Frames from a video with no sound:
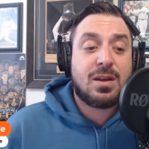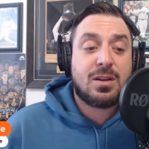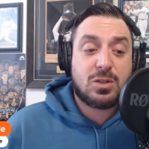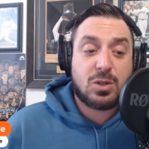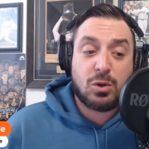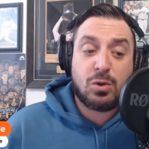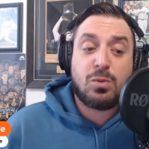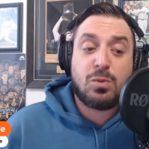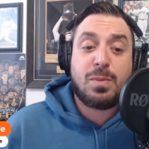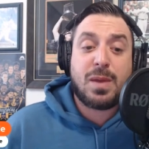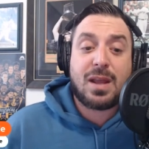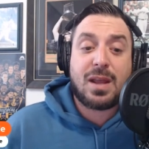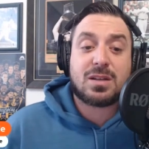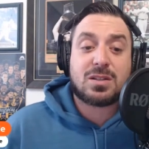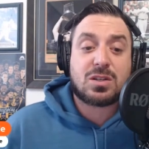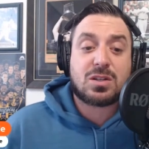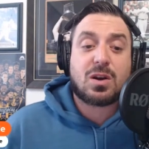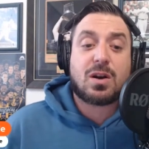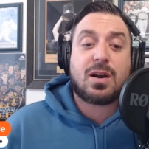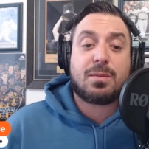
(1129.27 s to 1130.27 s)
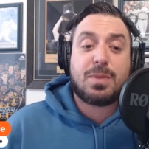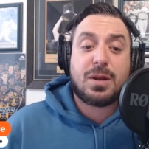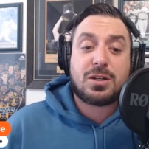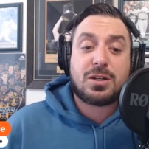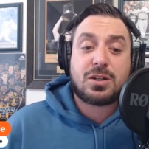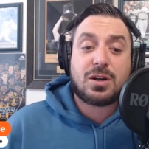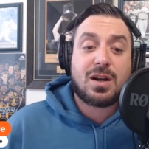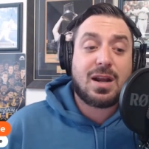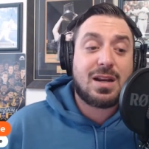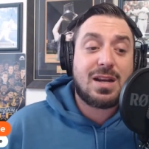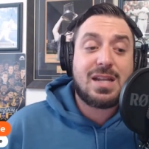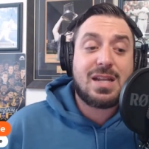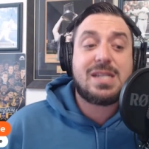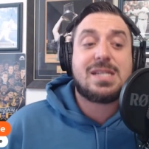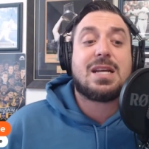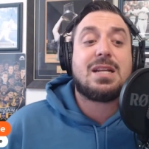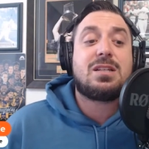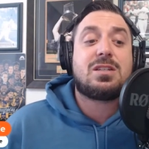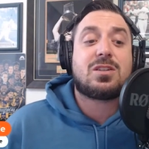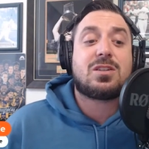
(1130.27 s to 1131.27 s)
to being a starting pitcher, and he
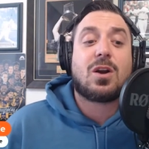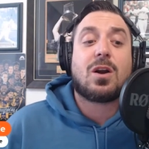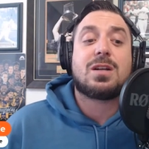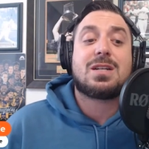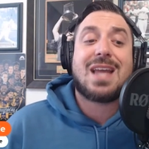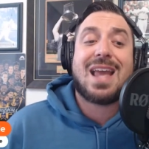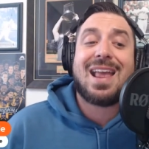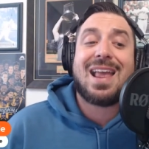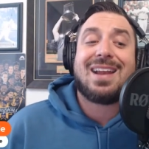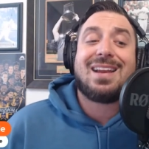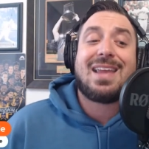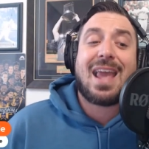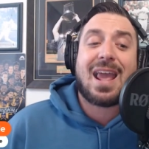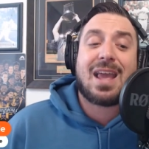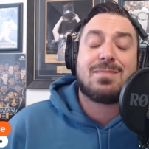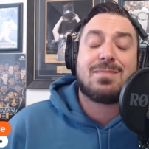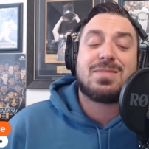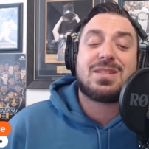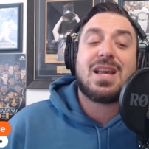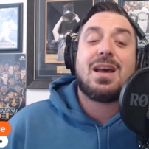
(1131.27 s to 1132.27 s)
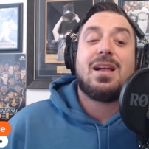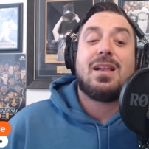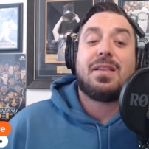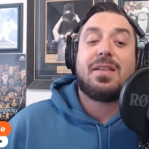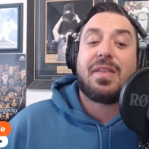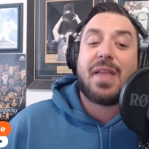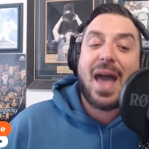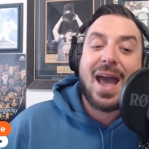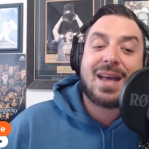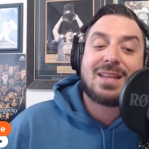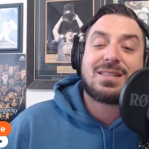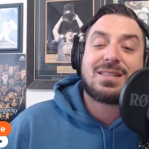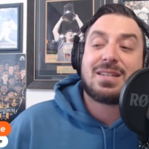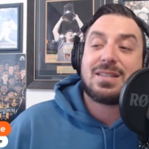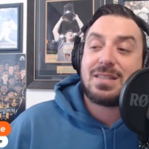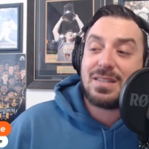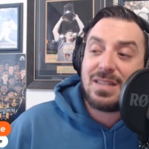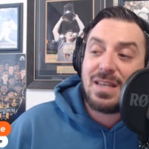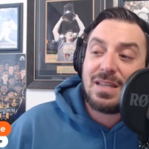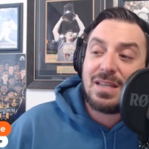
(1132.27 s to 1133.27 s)
did start 10 games last
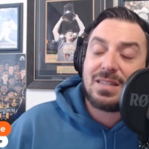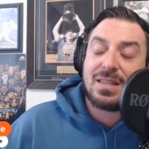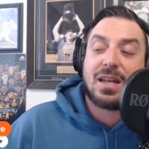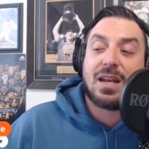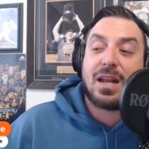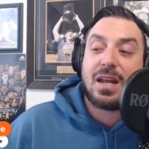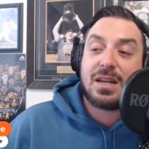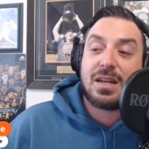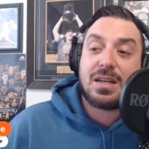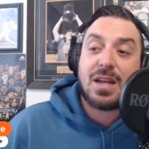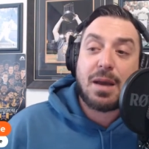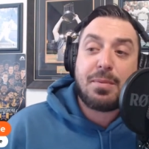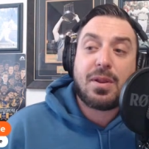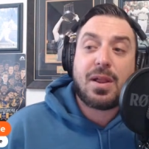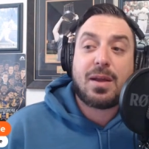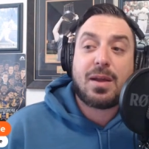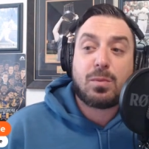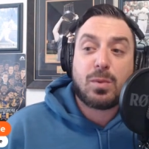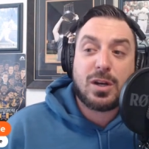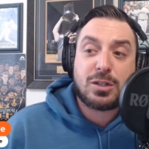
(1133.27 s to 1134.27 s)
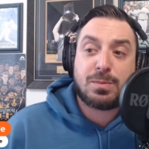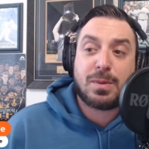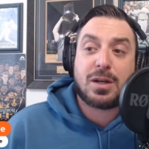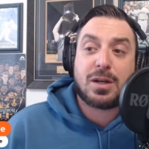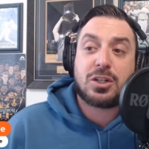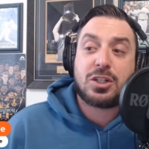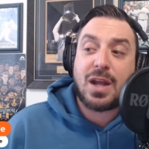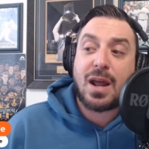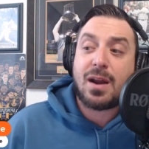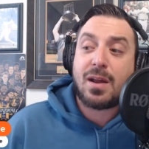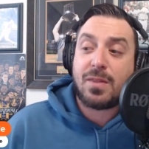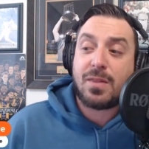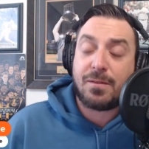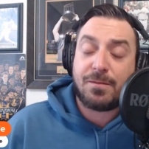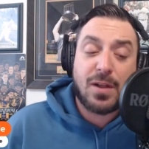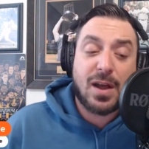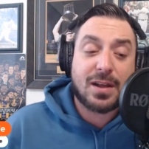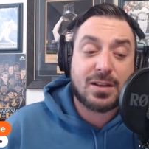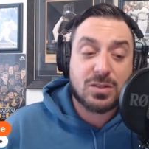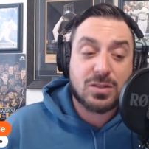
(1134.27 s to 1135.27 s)
season in AA Richmond. Shout out the
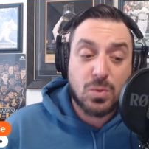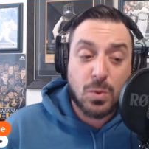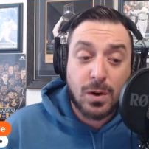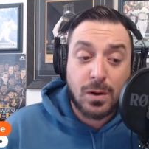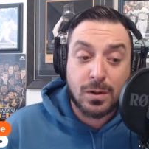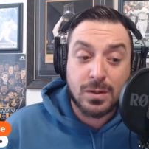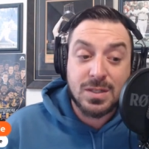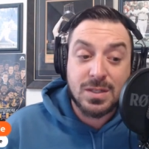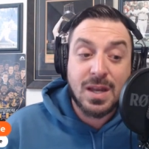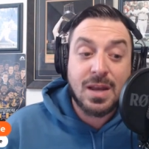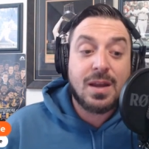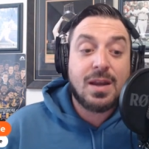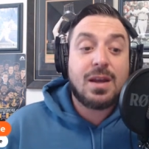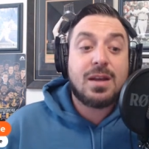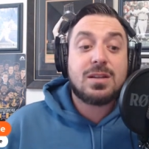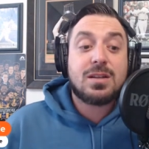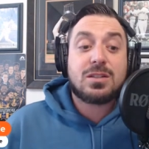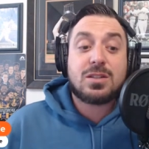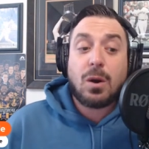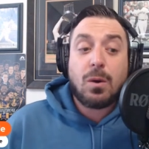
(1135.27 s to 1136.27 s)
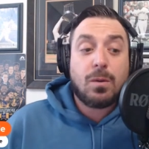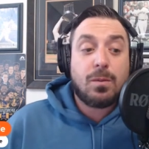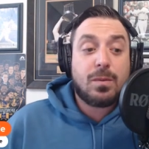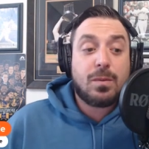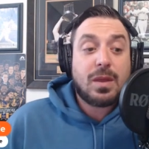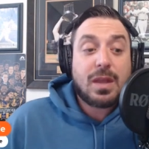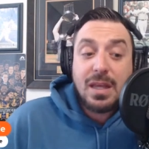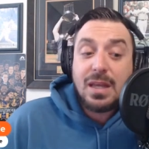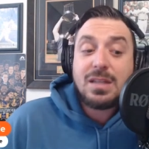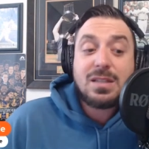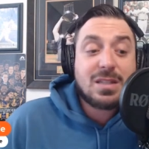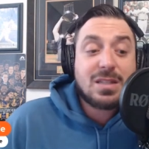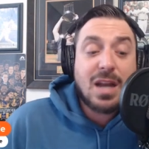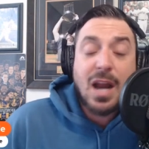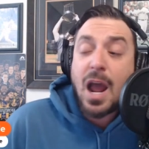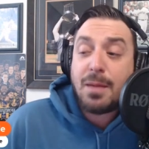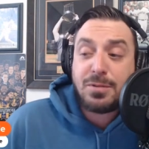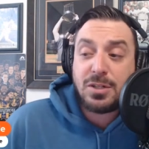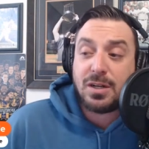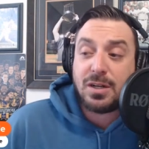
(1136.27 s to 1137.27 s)
Flying Squirrels. So he's an
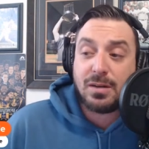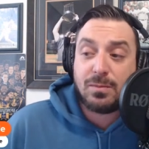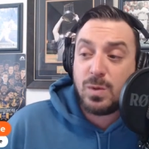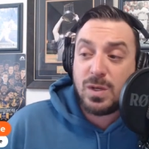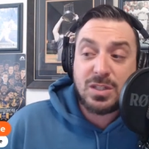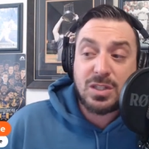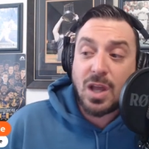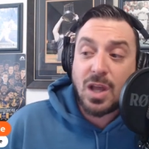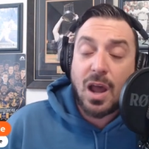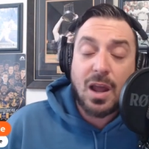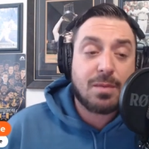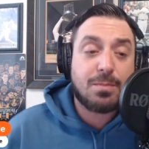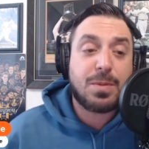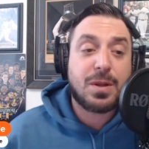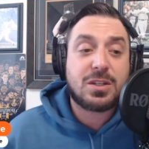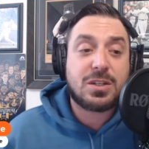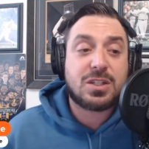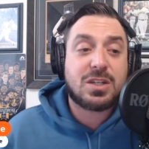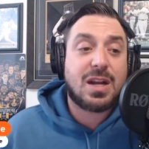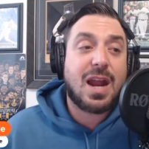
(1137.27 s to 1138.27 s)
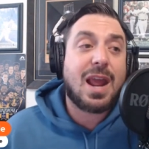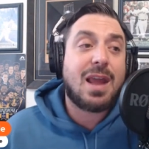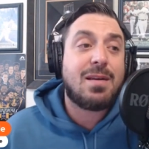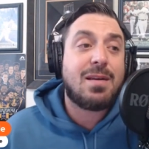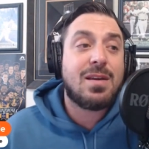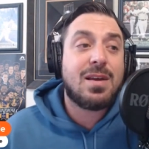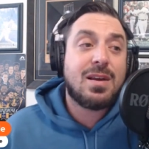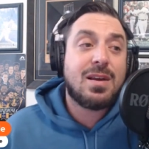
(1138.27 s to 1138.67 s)
option. We saw him pitch today.